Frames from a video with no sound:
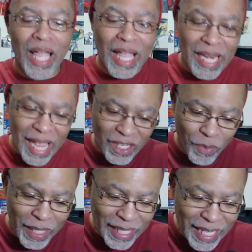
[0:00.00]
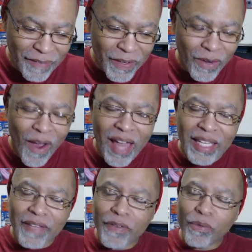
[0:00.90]
And as we leave here, I
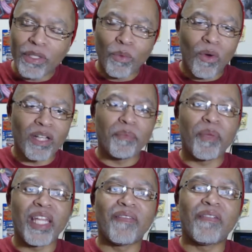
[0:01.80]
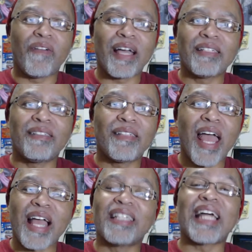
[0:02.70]
leave you with one bit of advice,
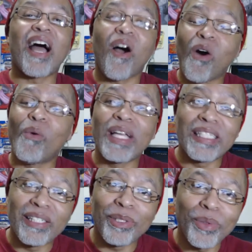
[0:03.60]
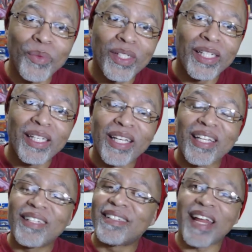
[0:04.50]
as I always do
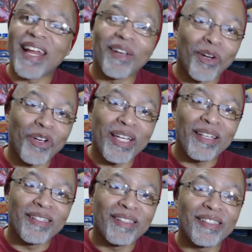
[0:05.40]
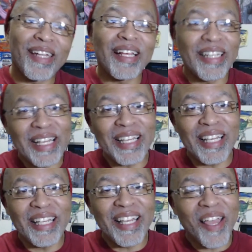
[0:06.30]
stay nerdy, stay
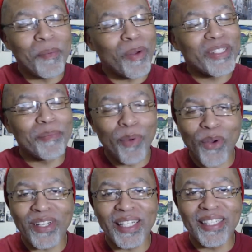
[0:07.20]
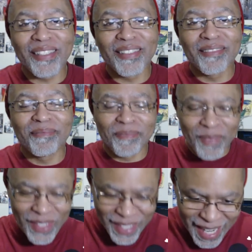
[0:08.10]
geeky, and most importantly,
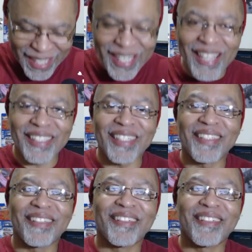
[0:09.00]
stay sexy.